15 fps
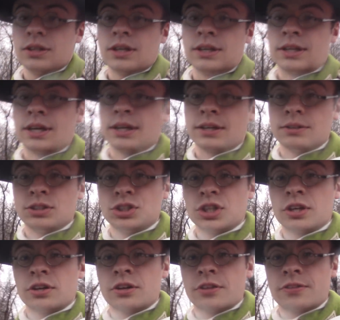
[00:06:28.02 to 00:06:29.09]
and I
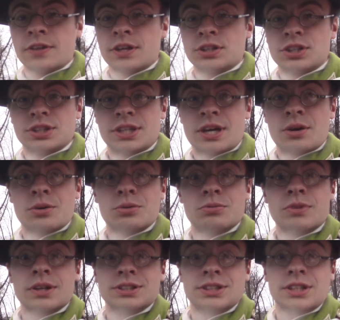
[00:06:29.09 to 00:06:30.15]
shudder to think just how
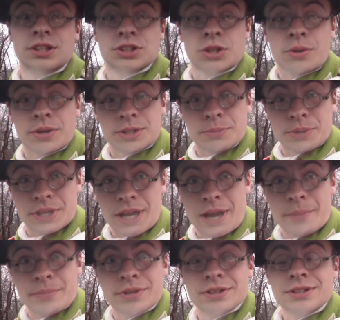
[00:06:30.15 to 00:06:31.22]
rusted it's going to
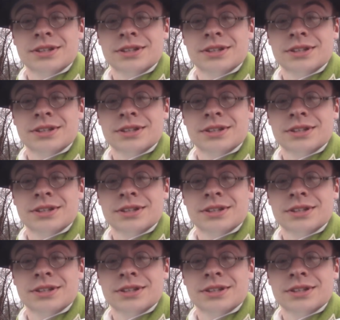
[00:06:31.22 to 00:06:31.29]
become.